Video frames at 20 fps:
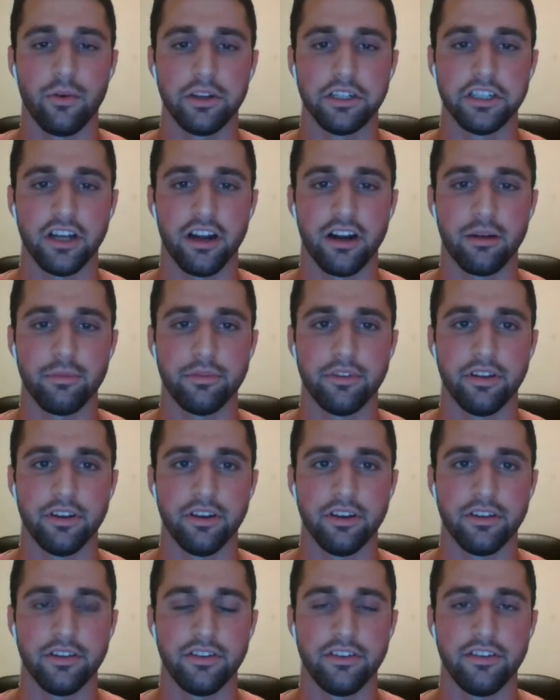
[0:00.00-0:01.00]
we shot up
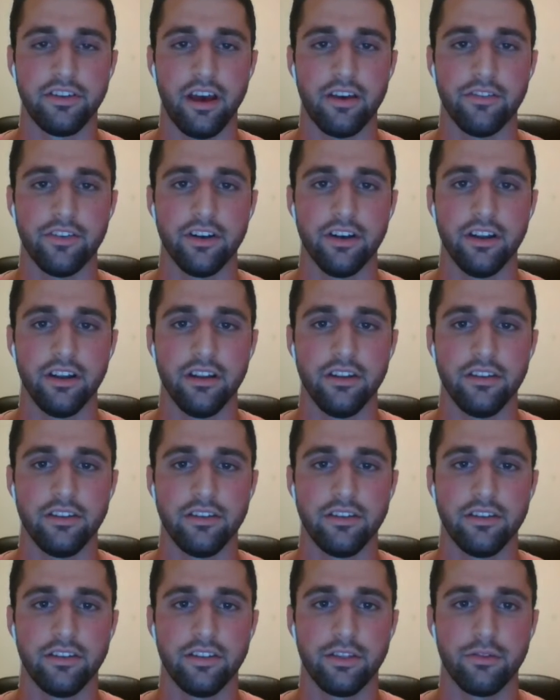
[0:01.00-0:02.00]
to
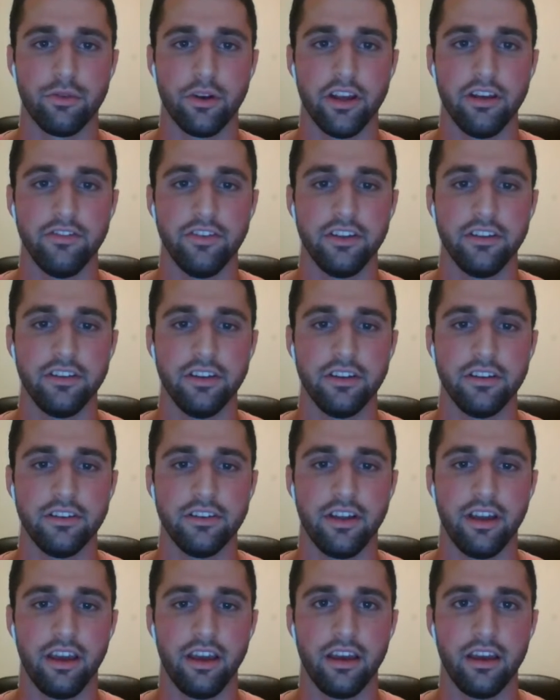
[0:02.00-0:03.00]
73
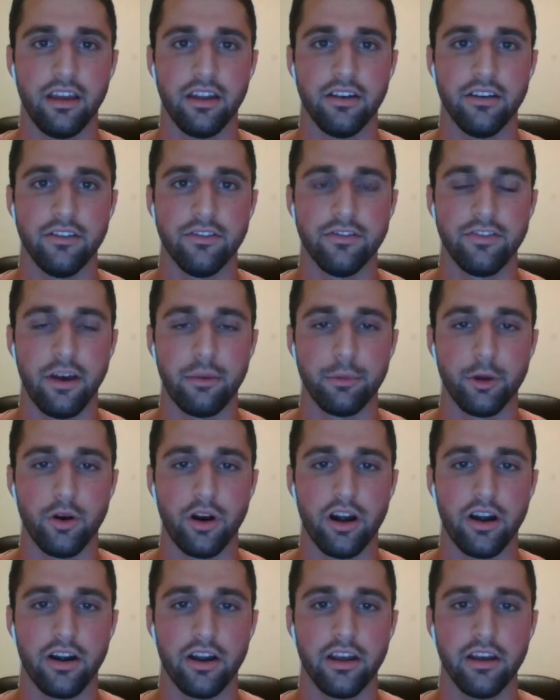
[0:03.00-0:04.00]
visits in
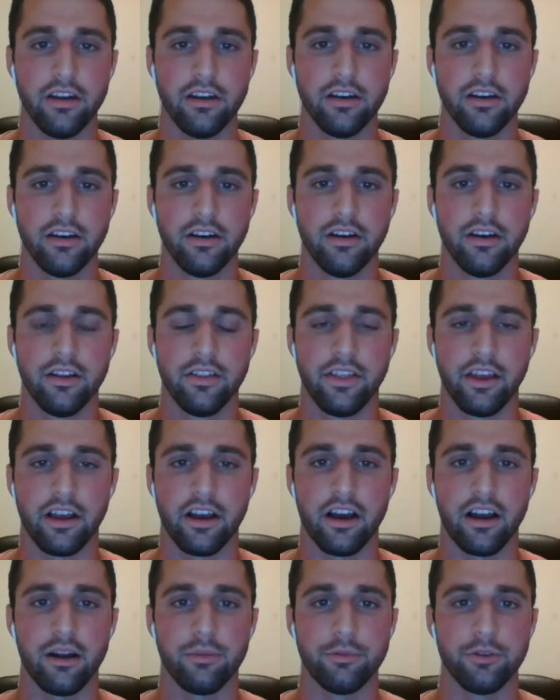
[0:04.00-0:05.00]
February,
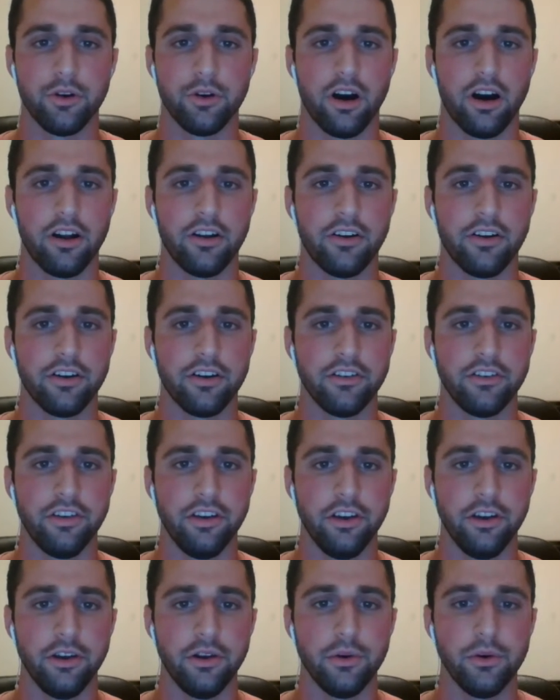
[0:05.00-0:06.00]
then got up to
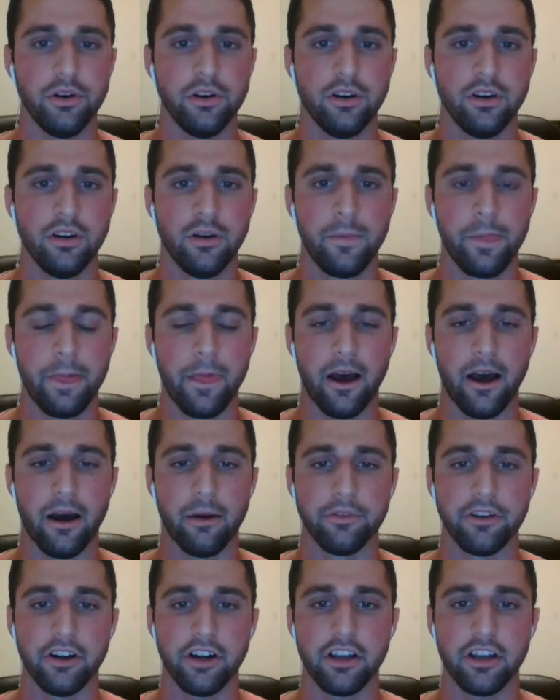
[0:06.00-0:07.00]
102.
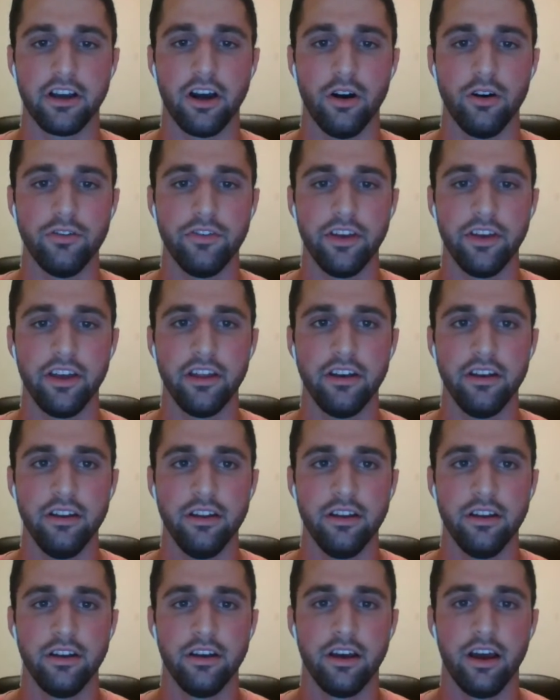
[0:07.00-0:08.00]
During COVID,
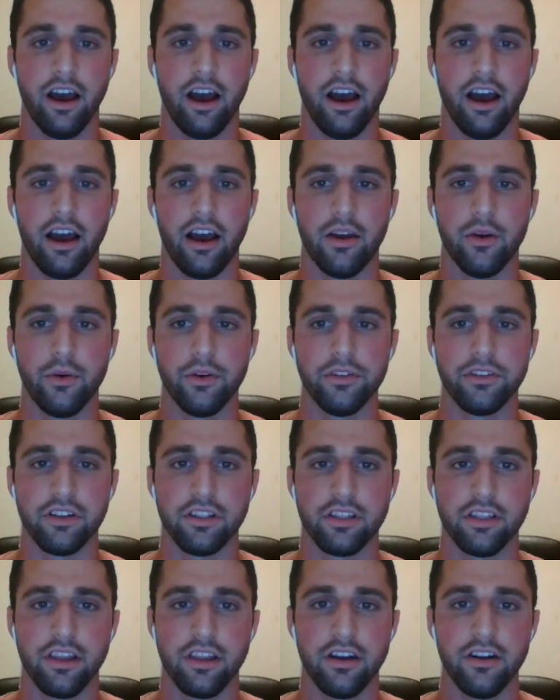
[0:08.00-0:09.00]
it was a
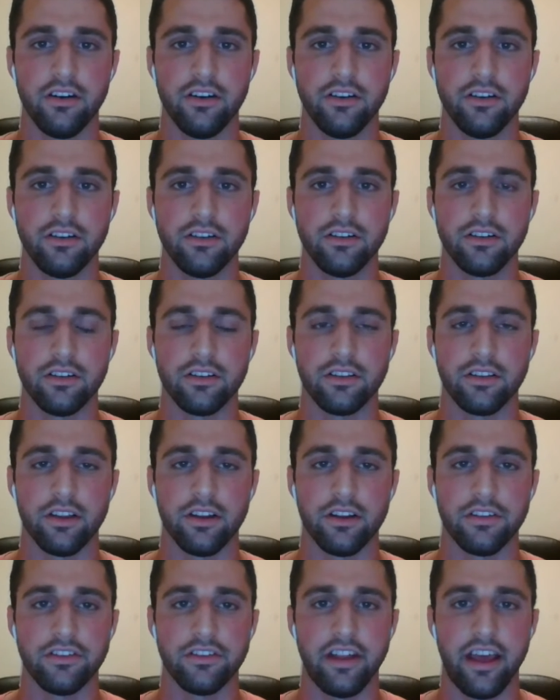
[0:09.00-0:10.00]

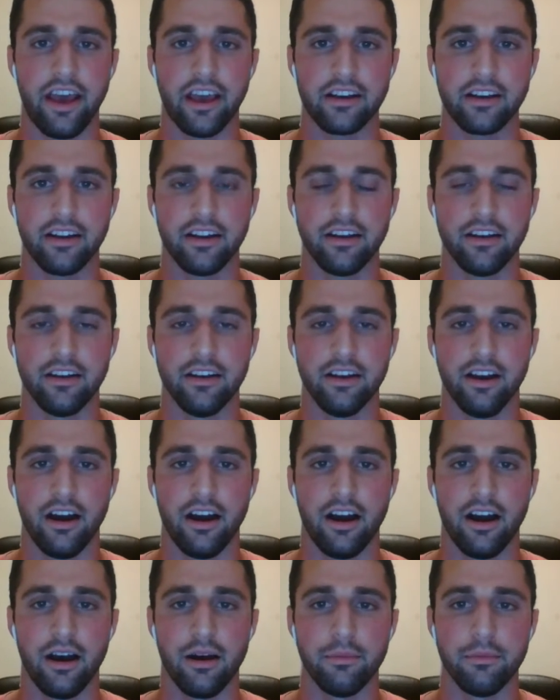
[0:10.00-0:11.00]
little stagnant.
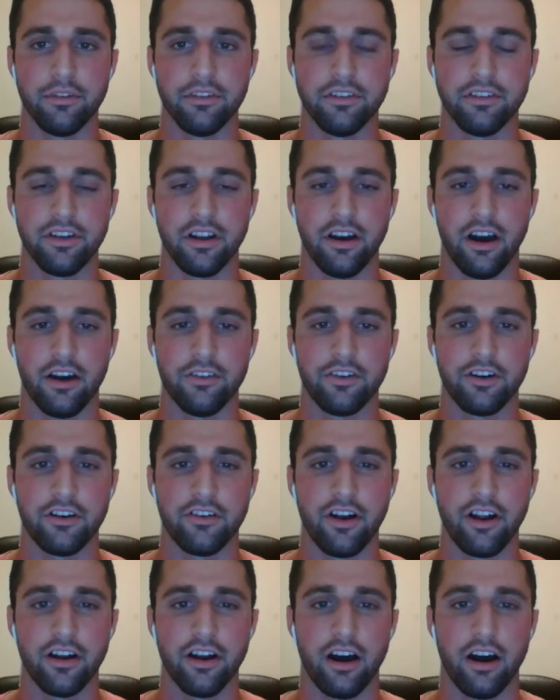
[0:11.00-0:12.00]
Hovered
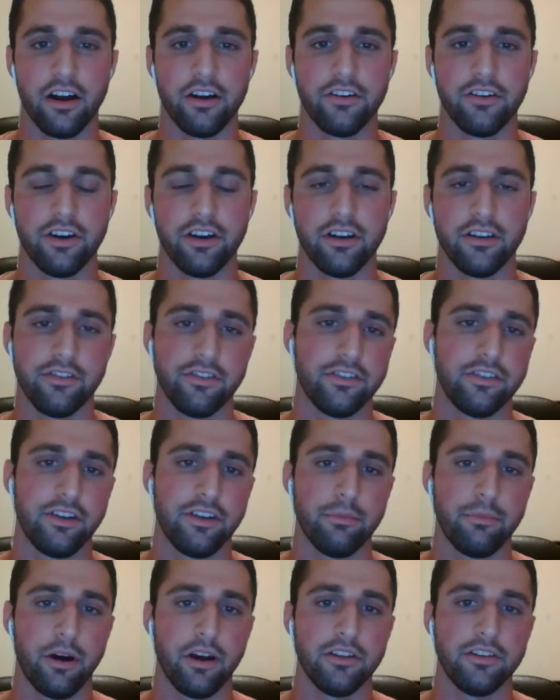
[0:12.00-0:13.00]
around 100.
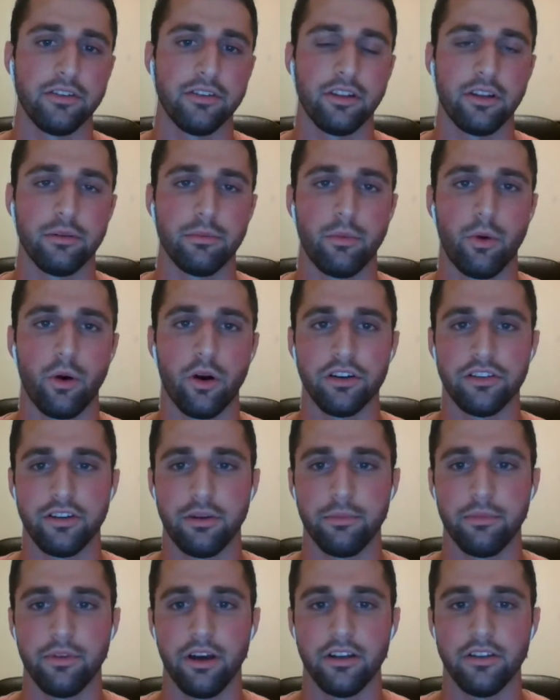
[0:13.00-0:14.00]
Some months a little more,
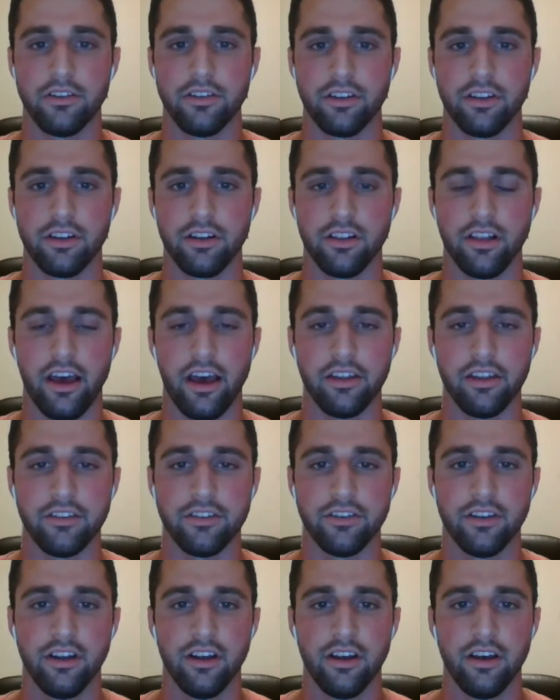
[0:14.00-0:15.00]
some months a little less.
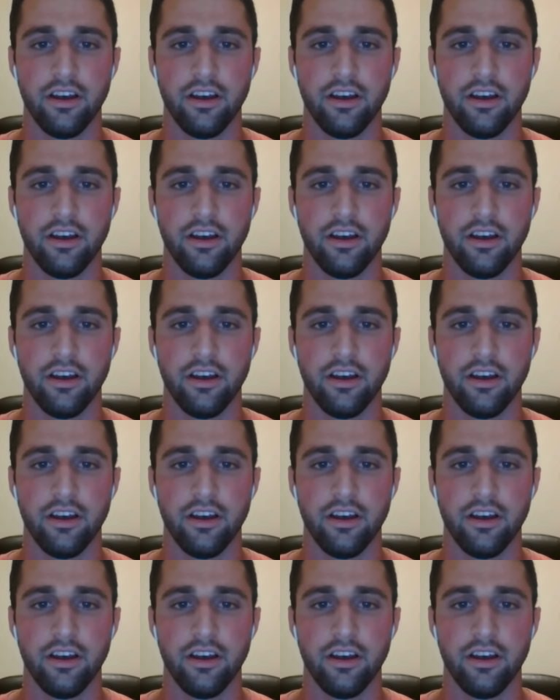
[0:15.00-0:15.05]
